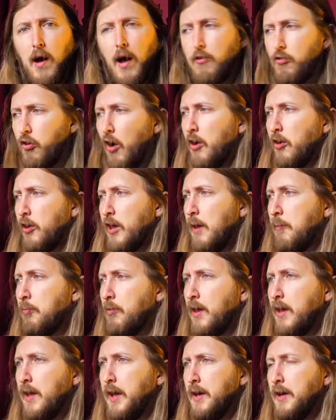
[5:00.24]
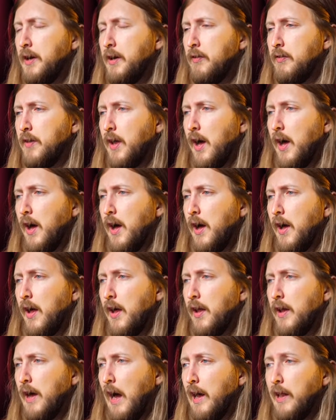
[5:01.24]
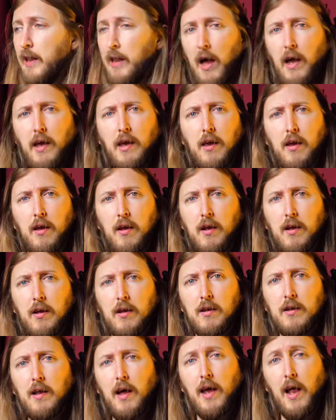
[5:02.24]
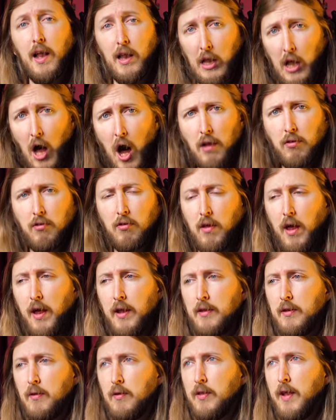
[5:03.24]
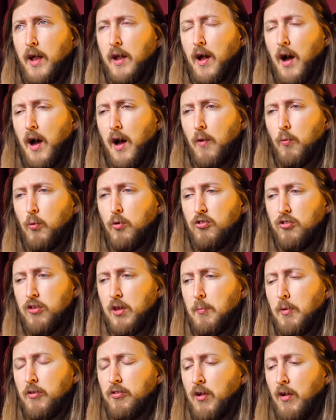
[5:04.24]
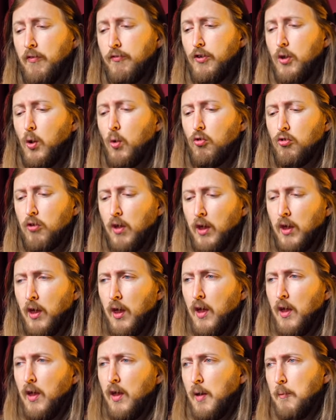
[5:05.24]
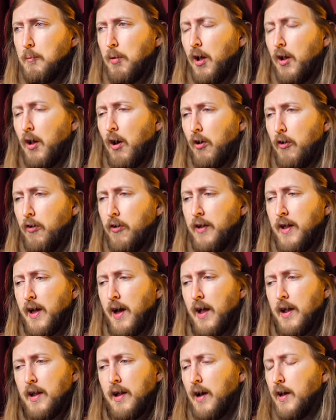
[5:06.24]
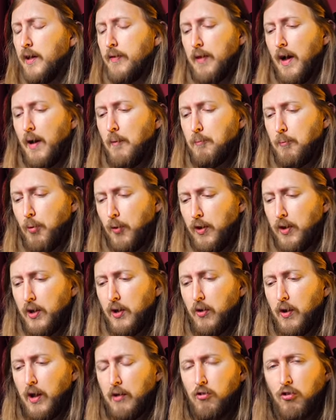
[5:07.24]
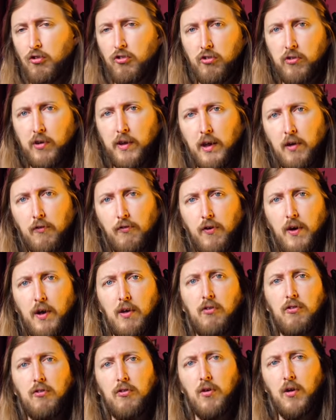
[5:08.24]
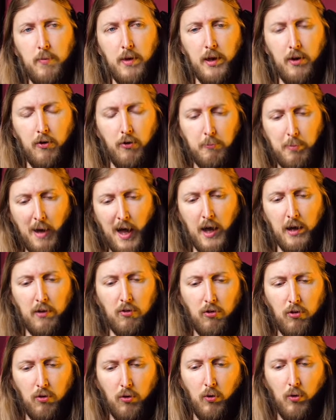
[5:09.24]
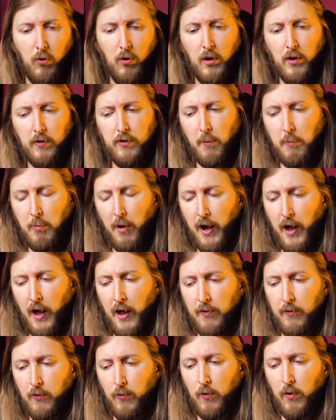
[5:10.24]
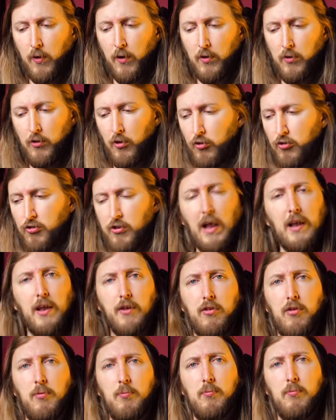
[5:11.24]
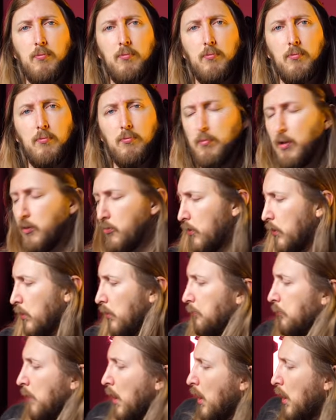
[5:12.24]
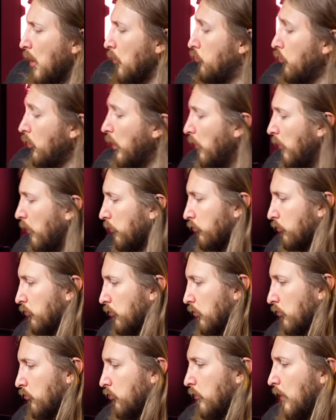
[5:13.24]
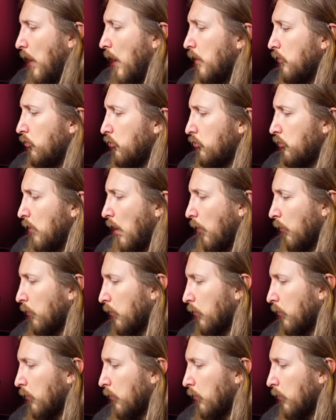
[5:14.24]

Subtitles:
I try to keep the gear that I like a lot, and that I would see myself using. But other than that, I'm pretty good at just slinging things, either back to the brand or just sell it, basically. So there is slice sound.